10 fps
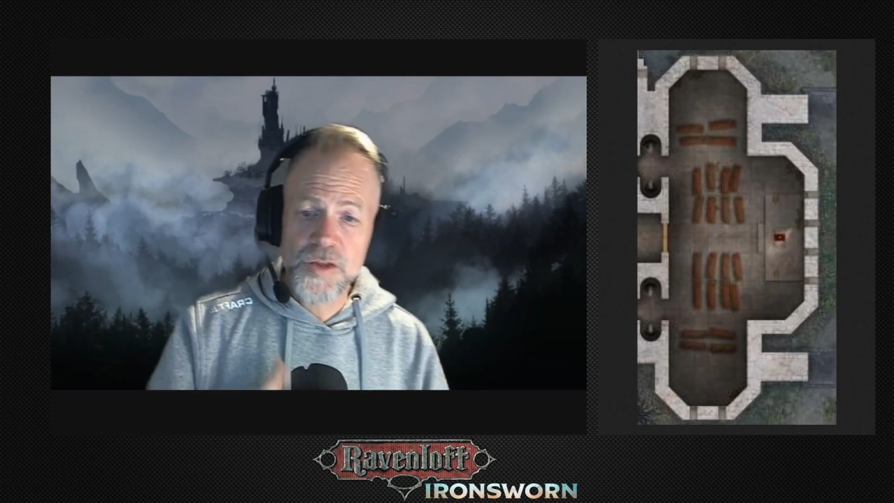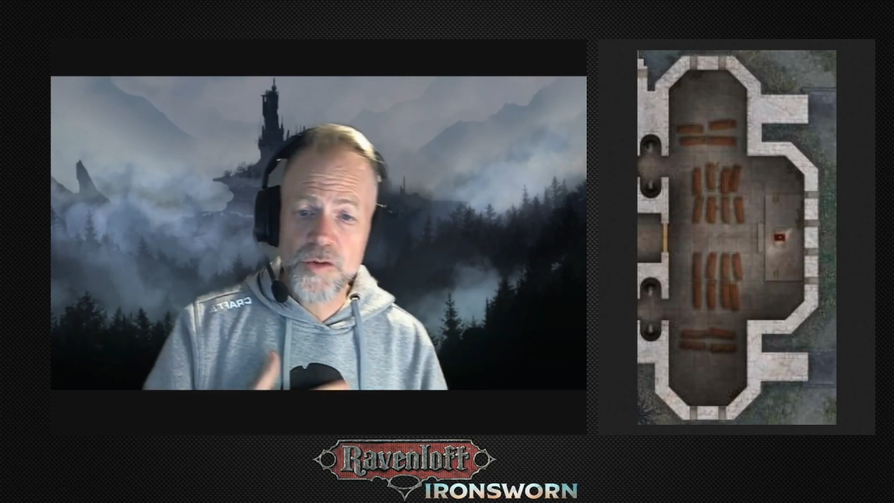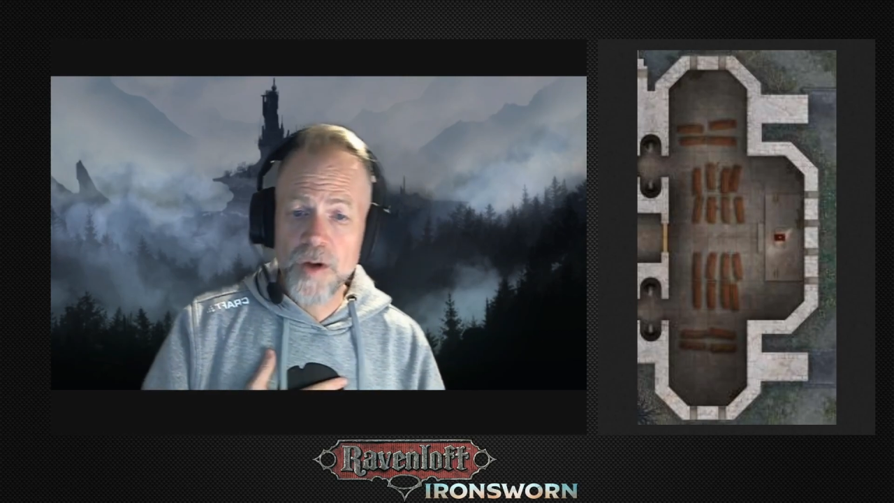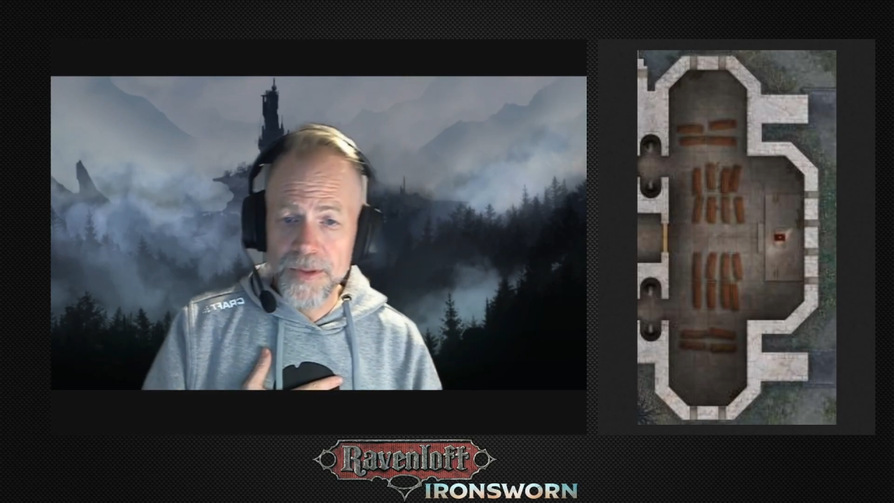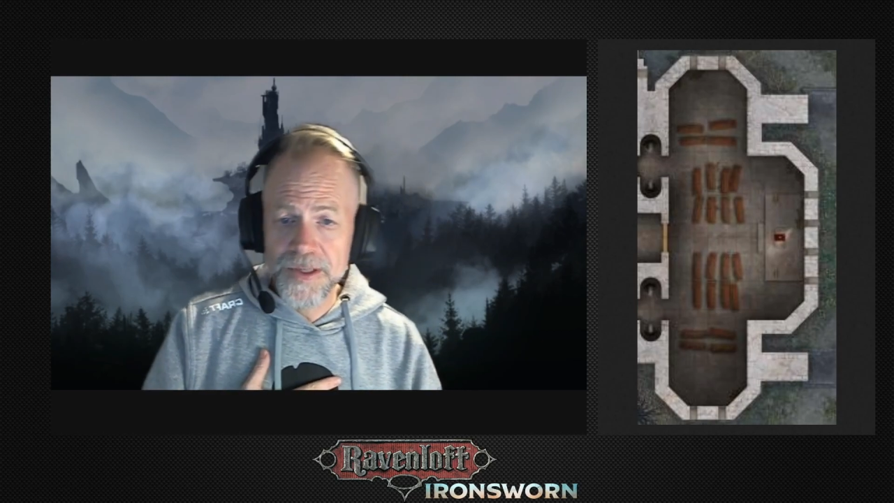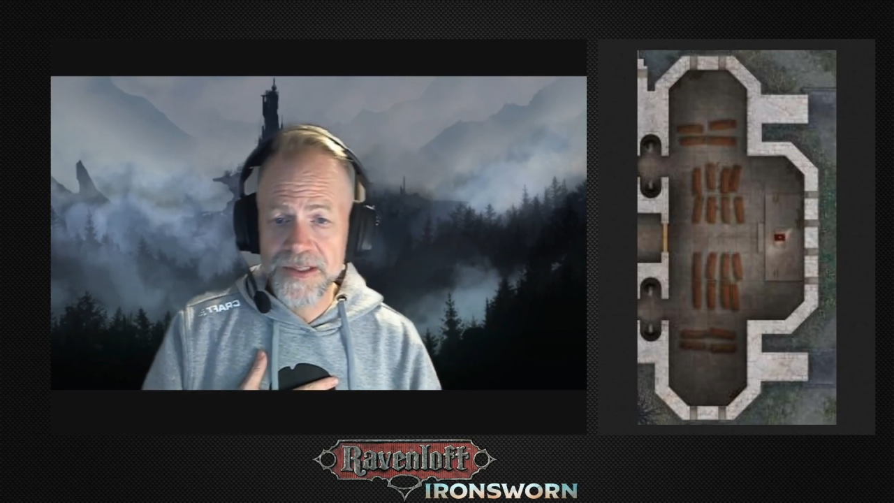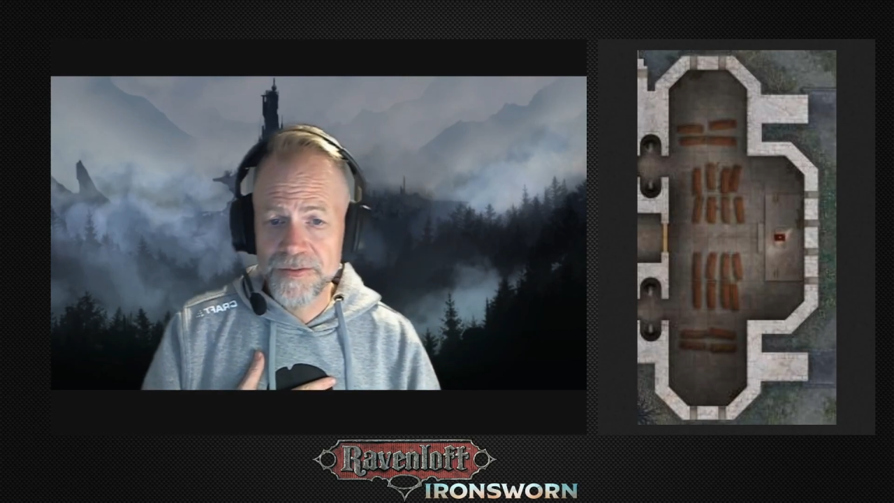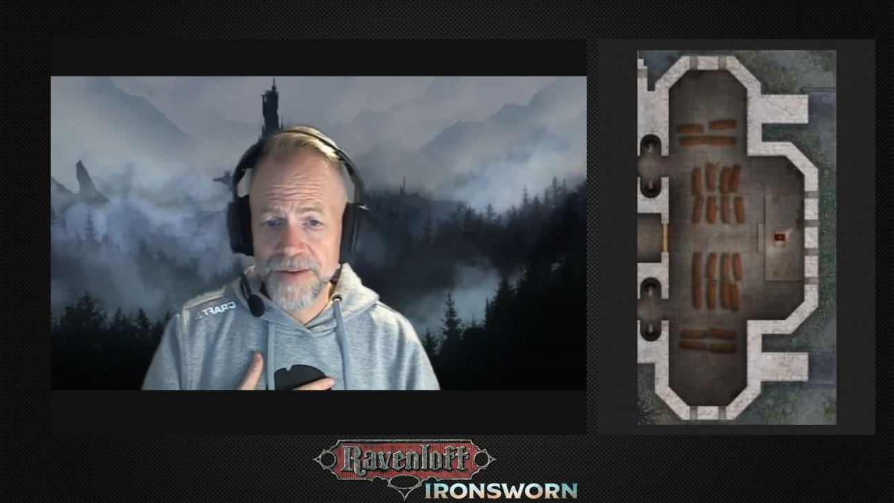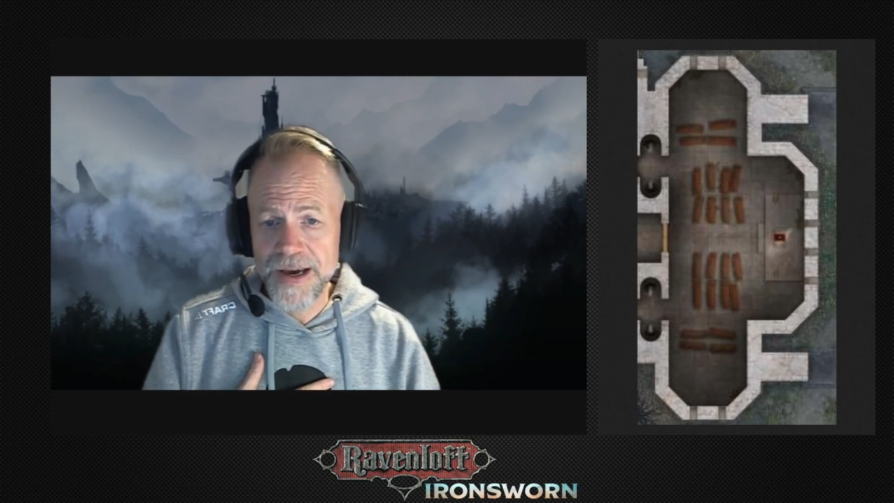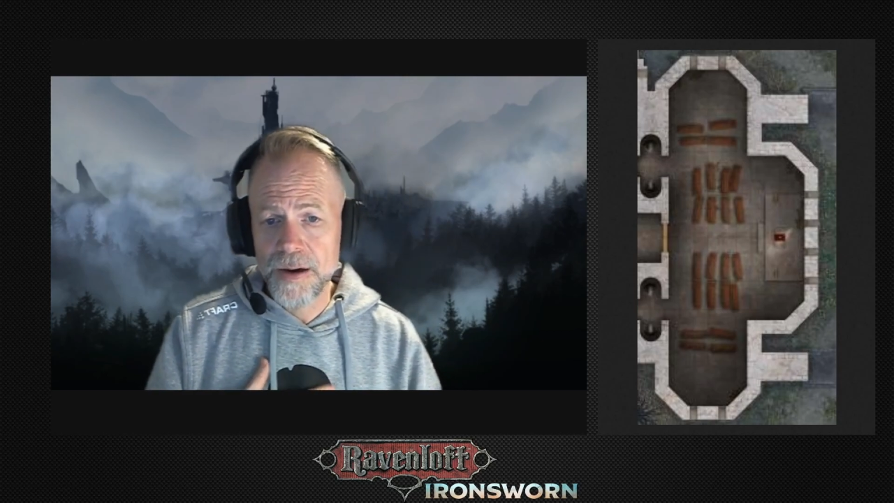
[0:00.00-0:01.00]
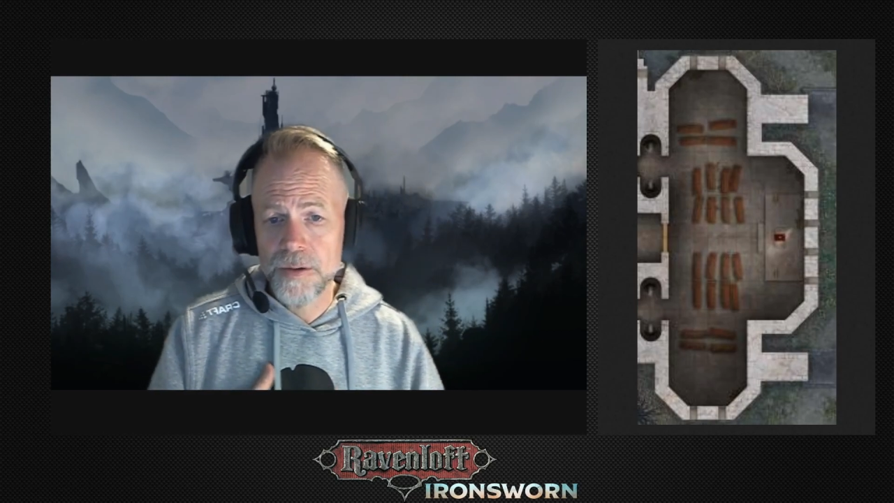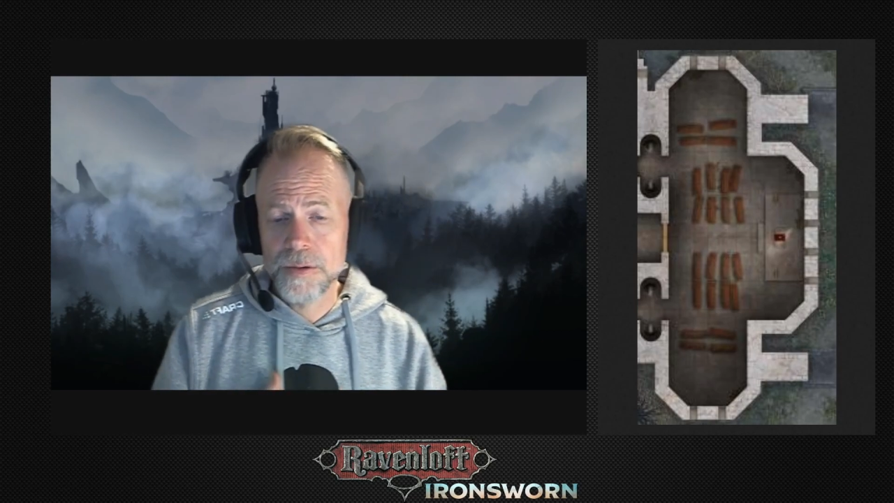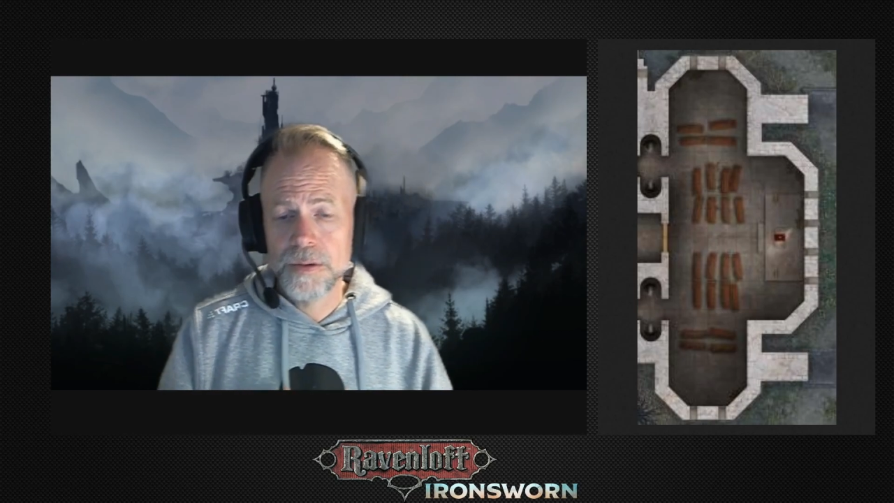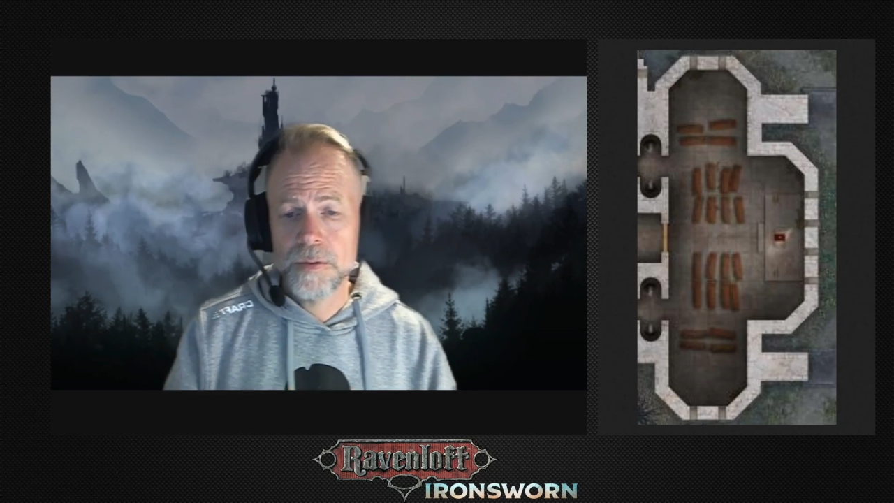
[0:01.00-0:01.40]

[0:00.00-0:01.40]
troublesome vow,